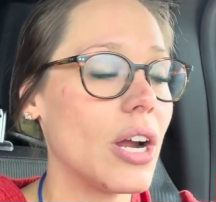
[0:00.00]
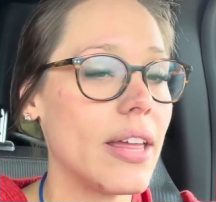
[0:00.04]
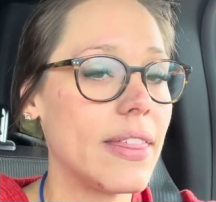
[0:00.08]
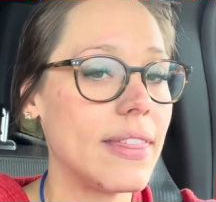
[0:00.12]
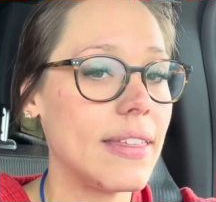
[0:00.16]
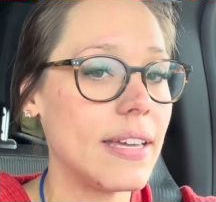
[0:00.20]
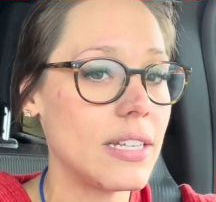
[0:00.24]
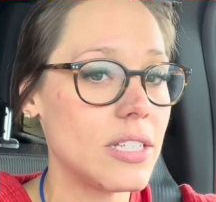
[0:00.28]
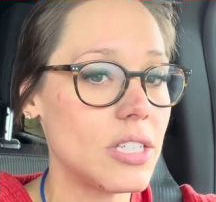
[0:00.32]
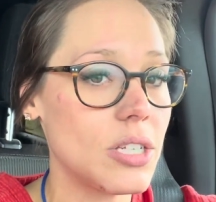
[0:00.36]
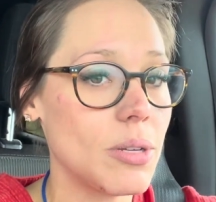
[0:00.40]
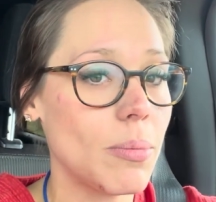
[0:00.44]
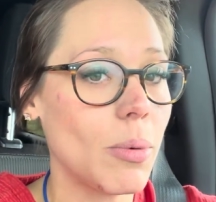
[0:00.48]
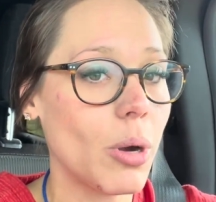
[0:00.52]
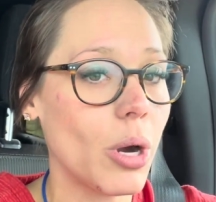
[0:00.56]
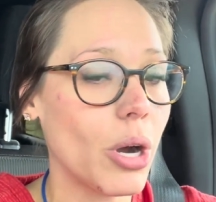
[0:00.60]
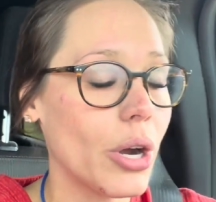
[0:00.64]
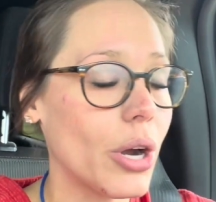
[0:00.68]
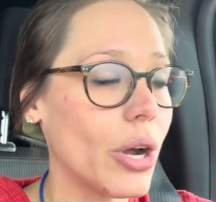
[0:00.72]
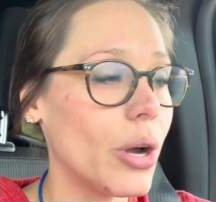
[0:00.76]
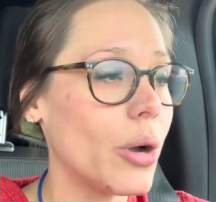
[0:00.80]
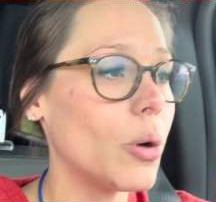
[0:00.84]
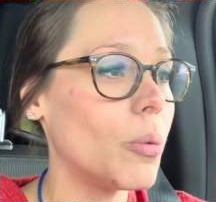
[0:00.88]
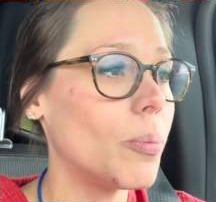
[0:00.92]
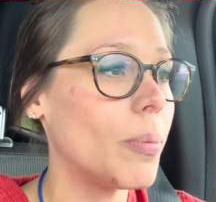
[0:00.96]
I think
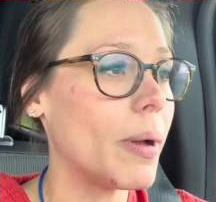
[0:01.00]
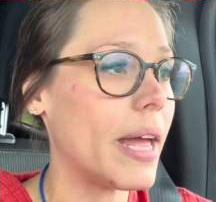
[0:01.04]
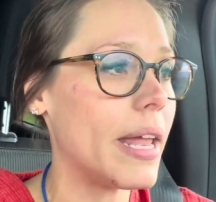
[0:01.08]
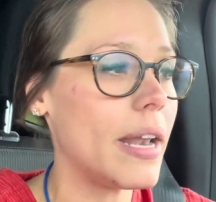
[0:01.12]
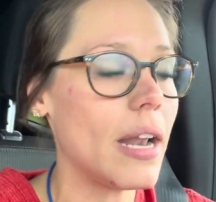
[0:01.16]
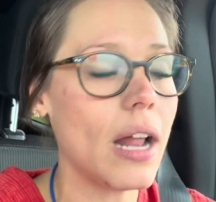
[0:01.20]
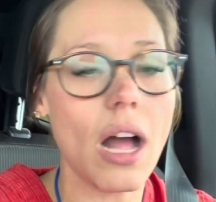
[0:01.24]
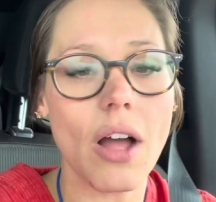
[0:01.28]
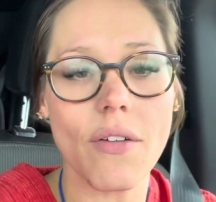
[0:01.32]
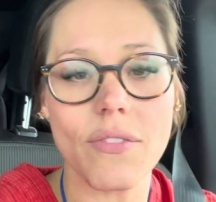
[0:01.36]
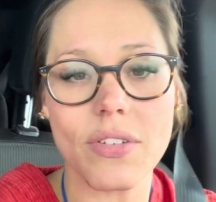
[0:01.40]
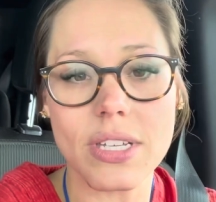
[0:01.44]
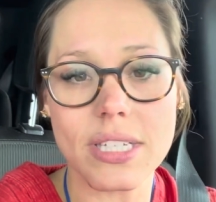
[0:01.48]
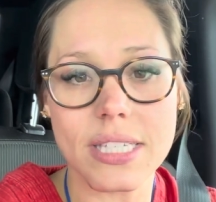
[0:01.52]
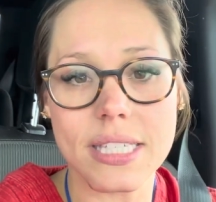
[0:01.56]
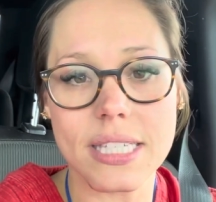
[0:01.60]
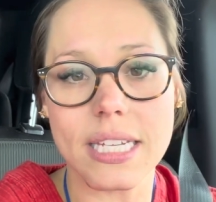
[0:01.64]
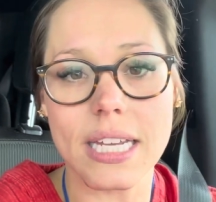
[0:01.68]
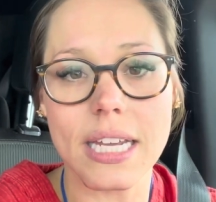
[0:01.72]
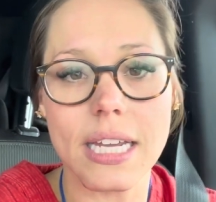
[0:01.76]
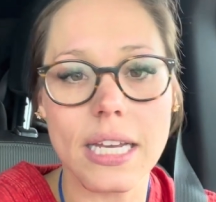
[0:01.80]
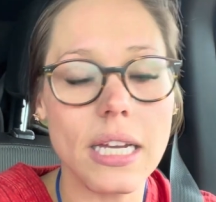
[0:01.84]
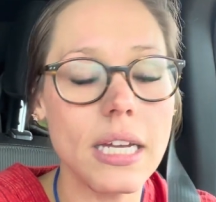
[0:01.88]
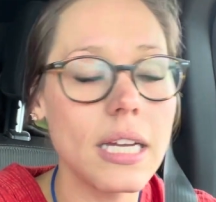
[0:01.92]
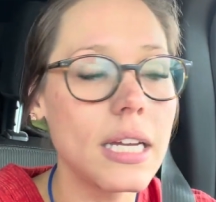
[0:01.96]
tomorrow, but
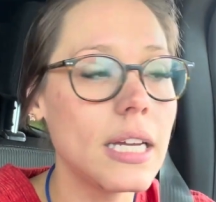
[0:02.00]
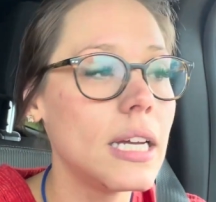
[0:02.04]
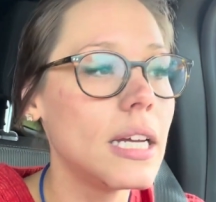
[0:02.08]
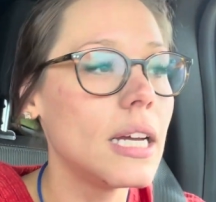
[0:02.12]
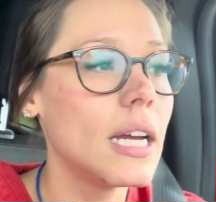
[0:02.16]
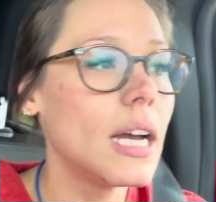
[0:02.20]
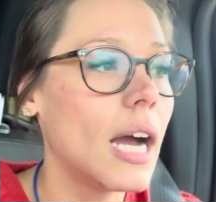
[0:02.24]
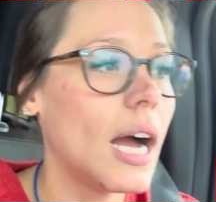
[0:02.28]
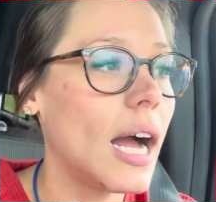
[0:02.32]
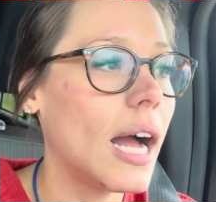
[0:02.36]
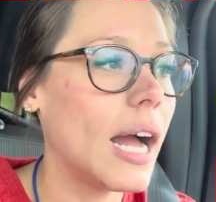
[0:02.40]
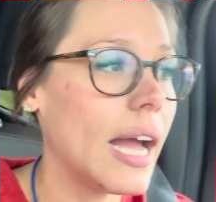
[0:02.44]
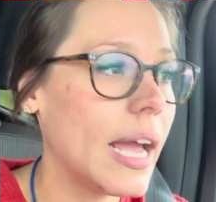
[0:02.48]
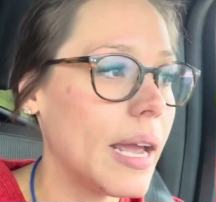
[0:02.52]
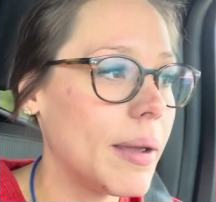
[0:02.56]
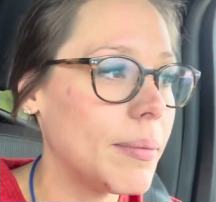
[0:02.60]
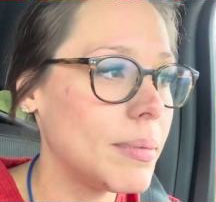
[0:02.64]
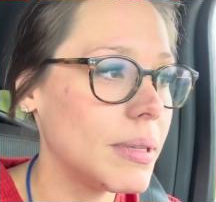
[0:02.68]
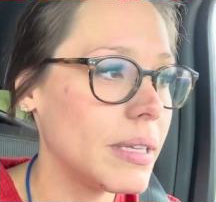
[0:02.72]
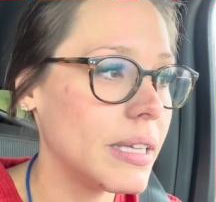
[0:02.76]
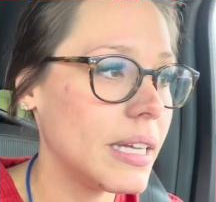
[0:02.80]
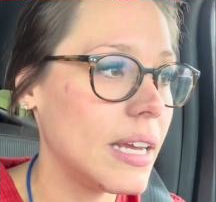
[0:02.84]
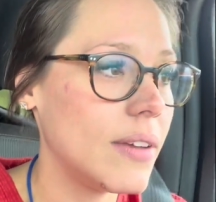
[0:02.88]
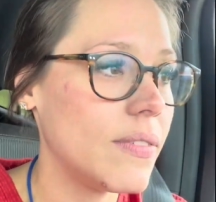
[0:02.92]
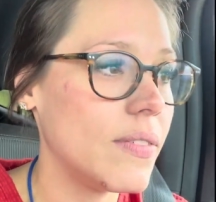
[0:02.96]
obviously I'm
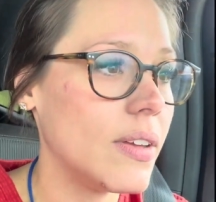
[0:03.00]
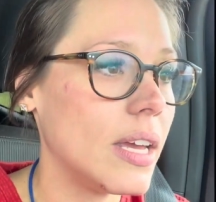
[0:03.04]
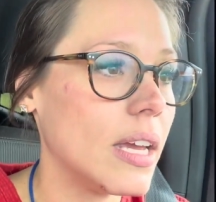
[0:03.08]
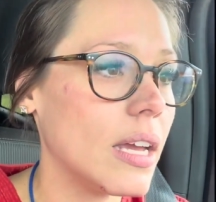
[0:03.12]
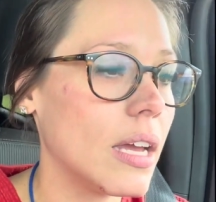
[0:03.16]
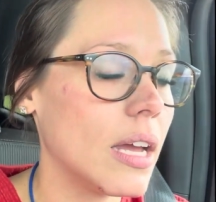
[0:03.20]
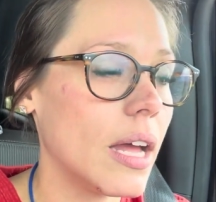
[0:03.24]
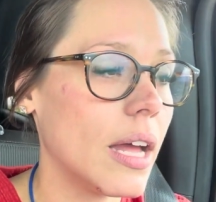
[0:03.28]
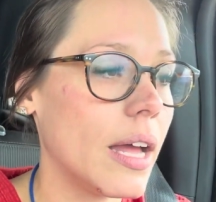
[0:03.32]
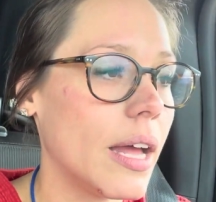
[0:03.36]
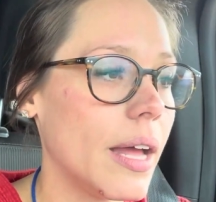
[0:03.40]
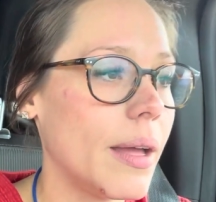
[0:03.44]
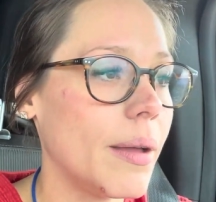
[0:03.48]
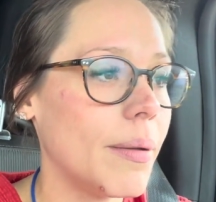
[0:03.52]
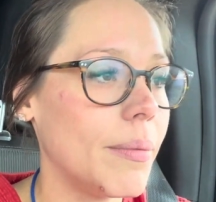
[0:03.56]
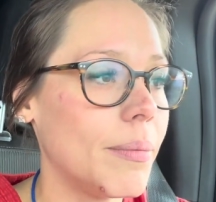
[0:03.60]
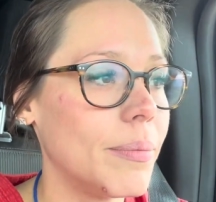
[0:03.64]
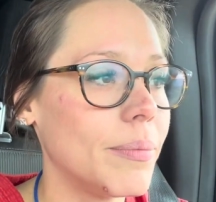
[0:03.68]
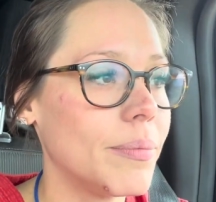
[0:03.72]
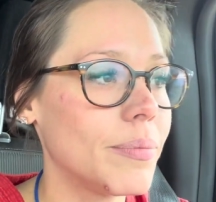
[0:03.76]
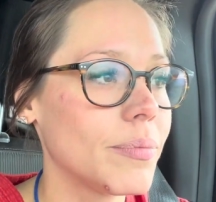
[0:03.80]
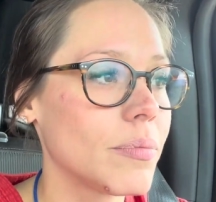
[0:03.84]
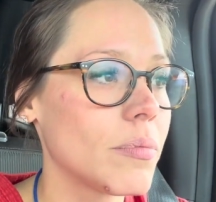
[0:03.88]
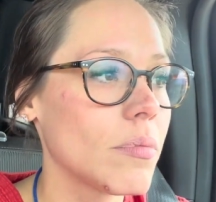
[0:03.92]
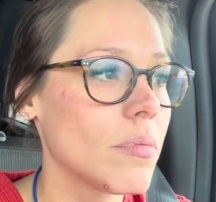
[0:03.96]
leaving, um,